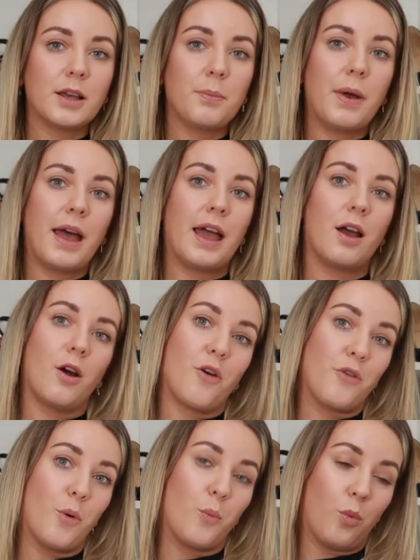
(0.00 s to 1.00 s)
is a pair
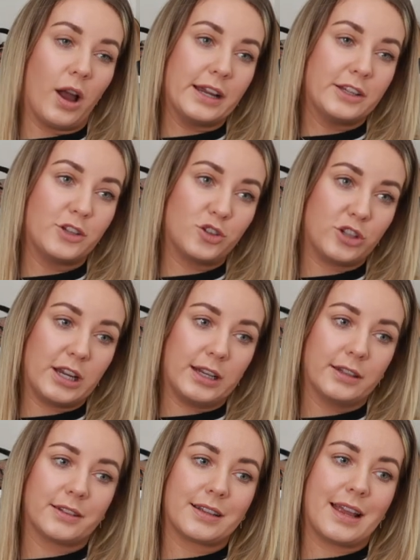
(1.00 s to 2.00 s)
of white
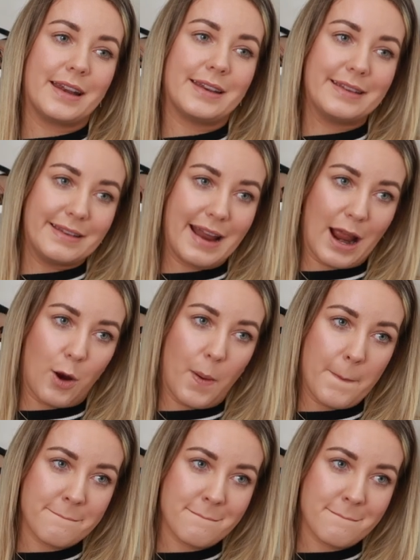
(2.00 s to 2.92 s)
jeans. Now,